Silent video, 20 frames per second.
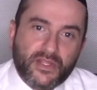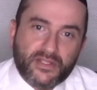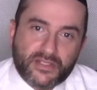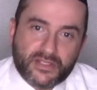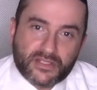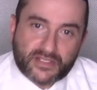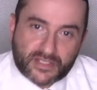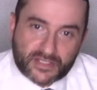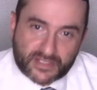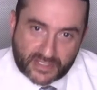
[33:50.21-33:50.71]

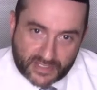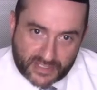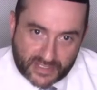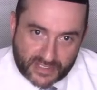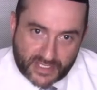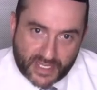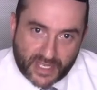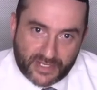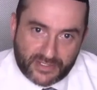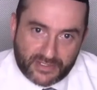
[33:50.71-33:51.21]
This is the
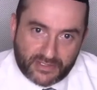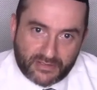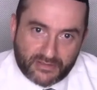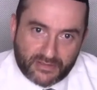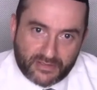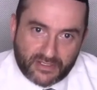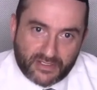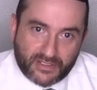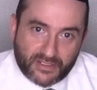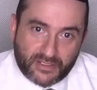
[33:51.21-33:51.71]
son
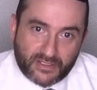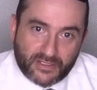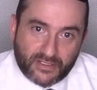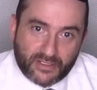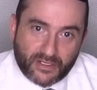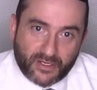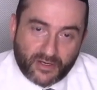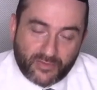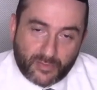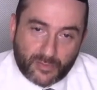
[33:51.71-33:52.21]

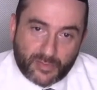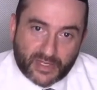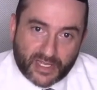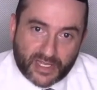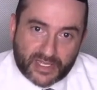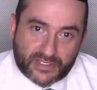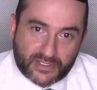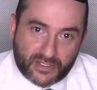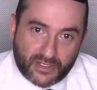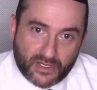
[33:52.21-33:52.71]
of Rabbi
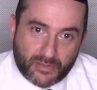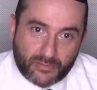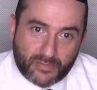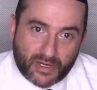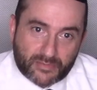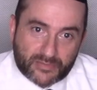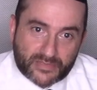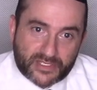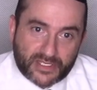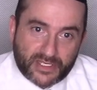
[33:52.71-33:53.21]
Yechezkel
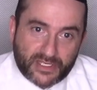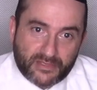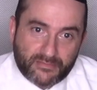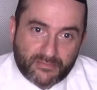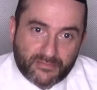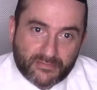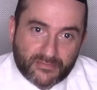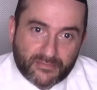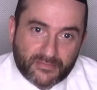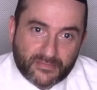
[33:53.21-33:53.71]
Abramsky.
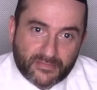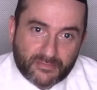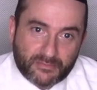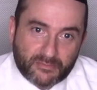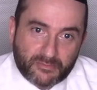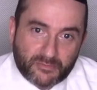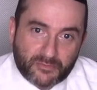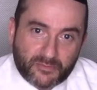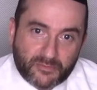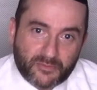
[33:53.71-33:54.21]

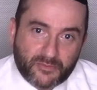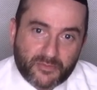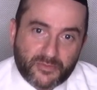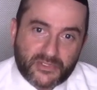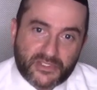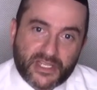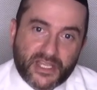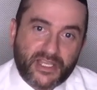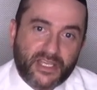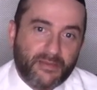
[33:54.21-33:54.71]

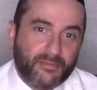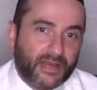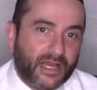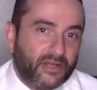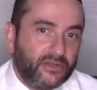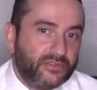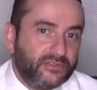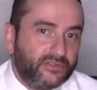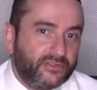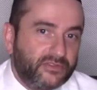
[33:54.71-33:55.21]
Take him
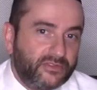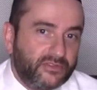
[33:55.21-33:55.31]
out.